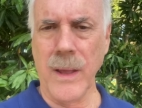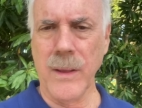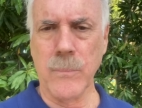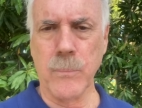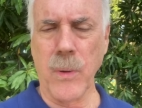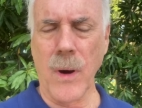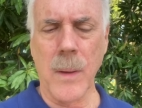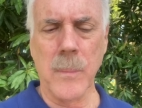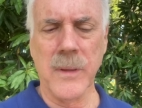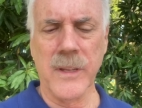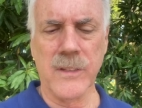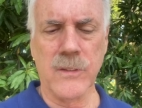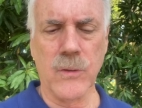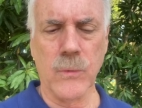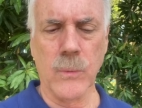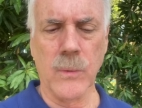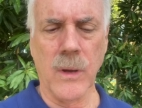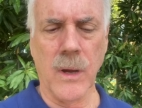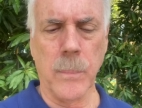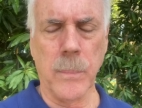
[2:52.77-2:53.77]
Probably
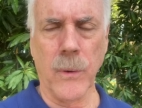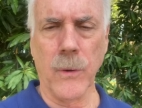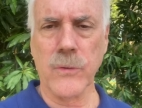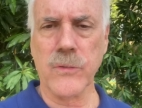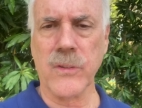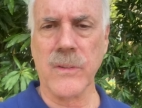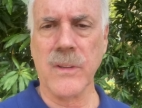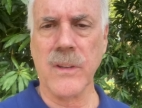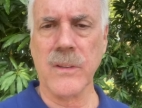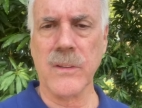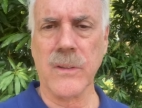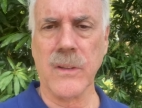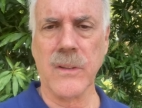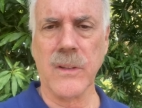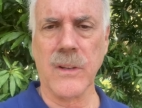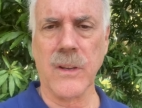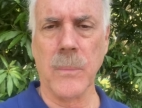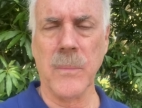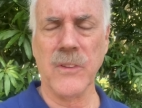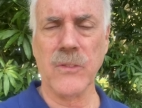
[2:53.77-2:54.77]
to a person,
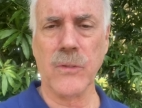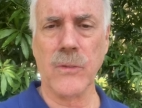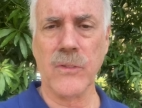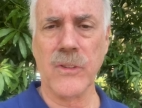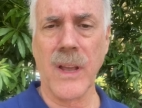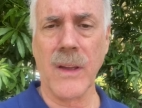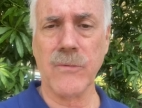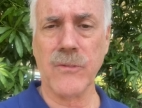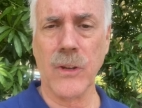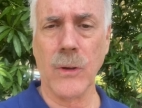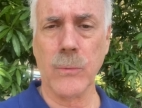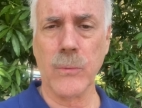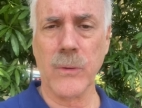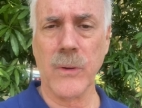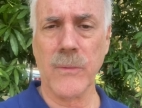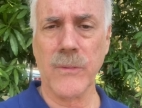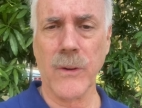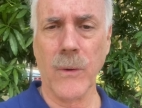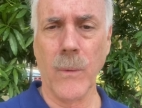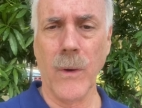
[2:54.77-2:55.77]
the commissioners have
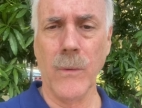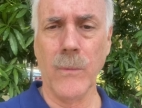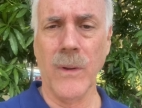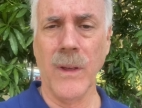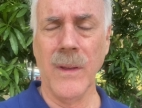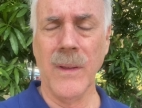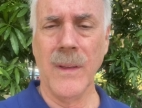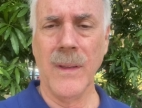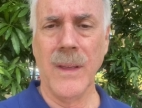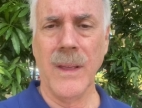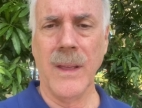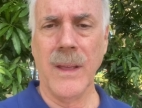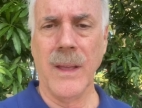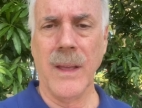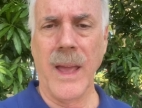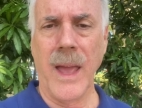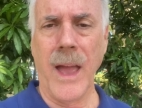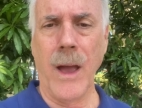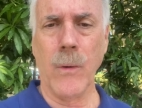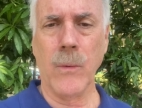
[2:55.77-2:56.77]
children of their own.
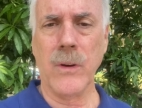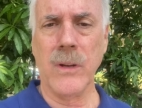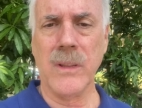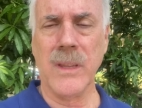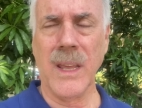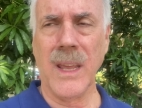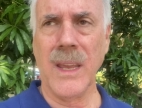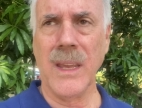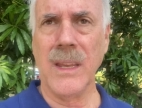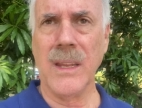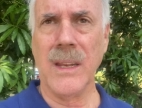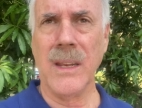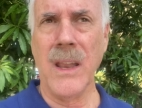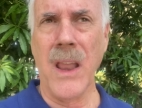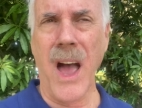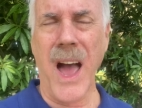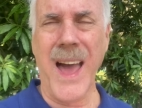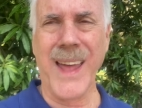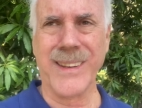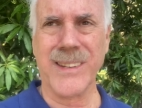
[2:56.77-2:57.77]
How could they
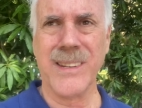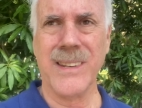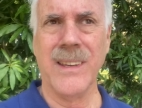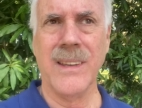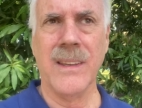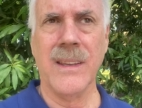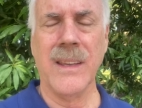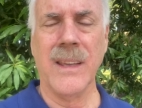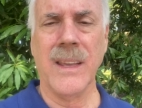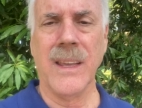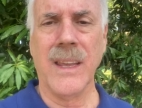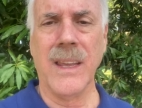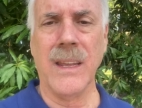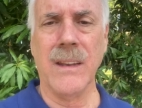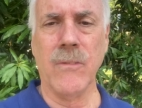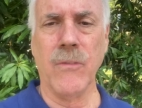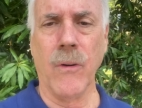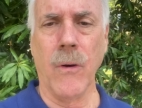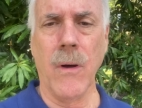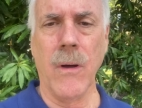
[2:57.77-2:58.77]
not
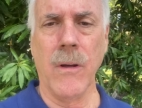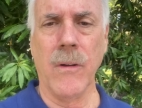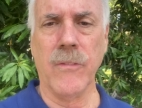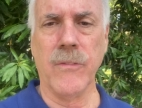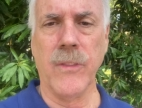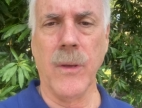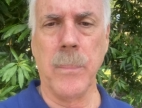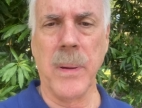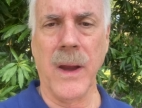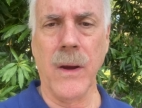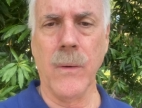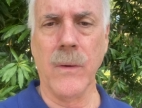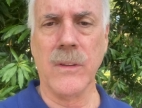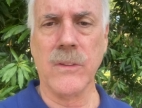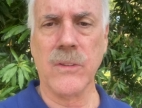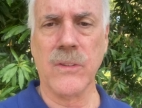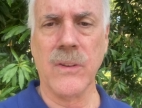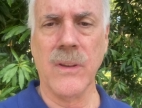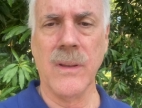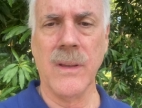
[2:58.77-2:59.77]
involve the
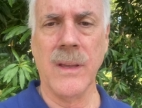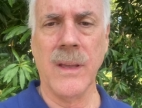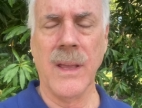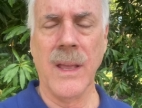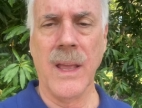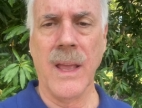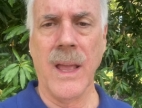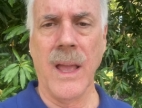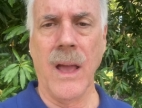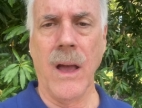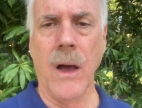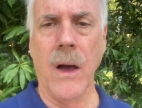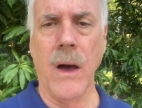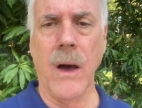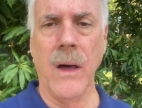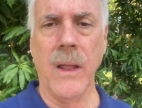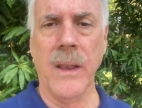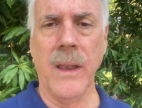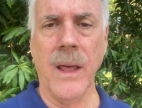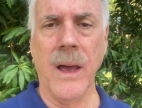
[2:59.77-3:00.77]
parents
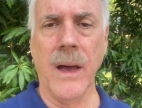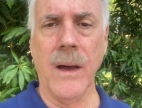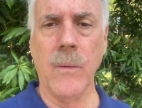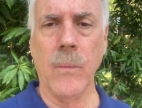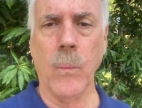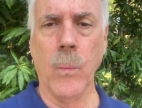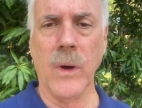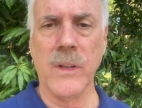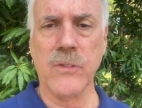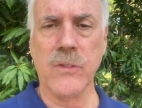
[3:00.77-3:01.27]
on what